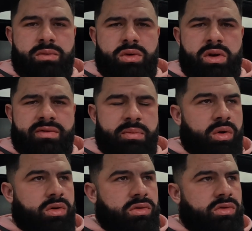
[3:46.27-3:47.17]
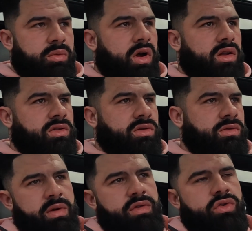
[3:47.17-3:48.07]
Gonna have to book somewhere else.
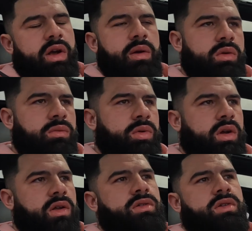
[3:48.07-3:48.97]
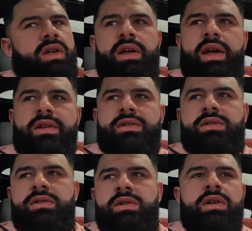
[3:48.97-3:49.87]
It's a bit of a tricky one because
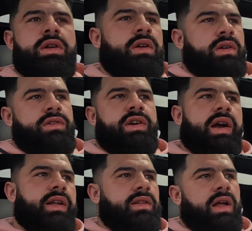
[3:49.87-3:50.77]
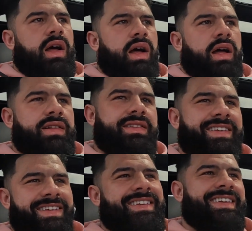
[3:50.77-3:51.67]
it's chicken
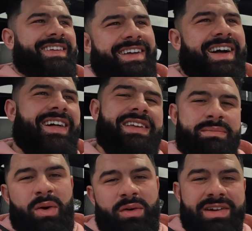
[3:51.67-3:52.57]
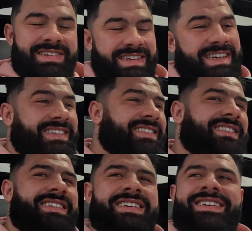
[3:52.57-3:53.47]
and I'll need porridge again
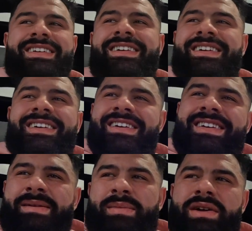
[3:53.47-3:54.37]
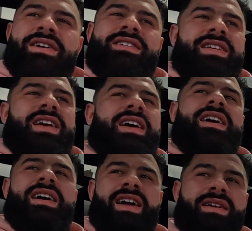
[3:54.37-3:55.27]
because
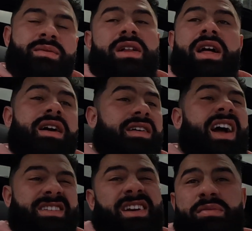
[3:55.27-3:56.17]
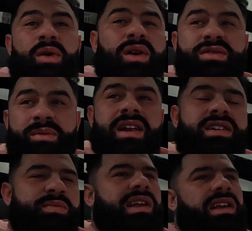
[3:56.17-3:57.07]
I actually have porridge for my
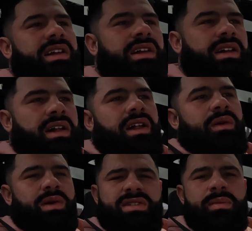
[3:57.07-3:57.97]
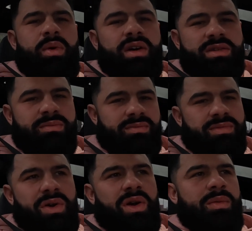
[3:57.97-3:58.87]
last meal. When I say porridge, I'm
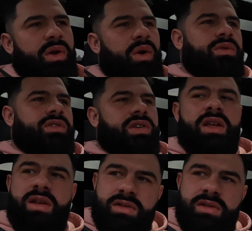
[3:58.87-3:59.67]
talking about oats.